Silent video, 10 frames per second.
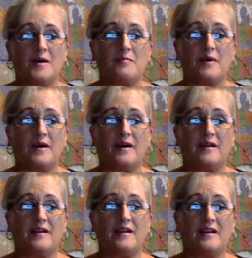
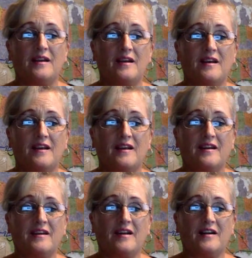But
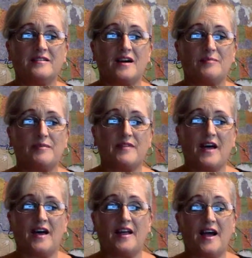on top of
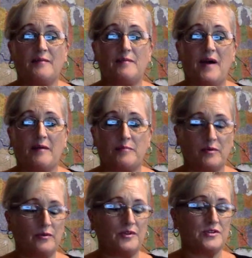that, I
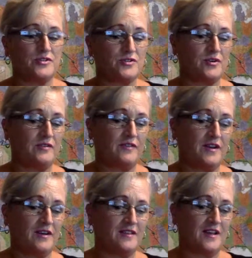pulled this
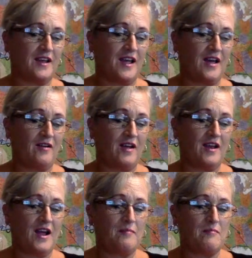trivia thing out,
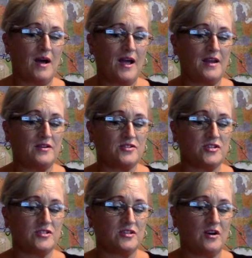and I might
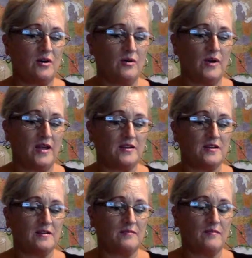just go
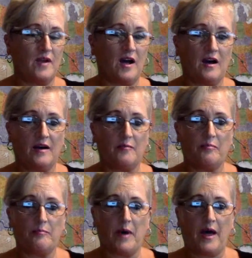and
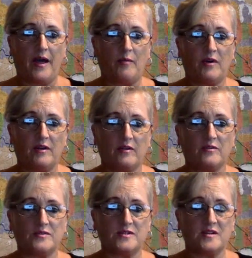buy one of
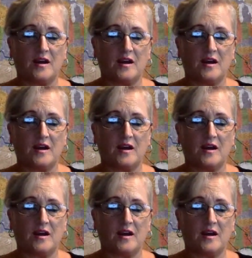those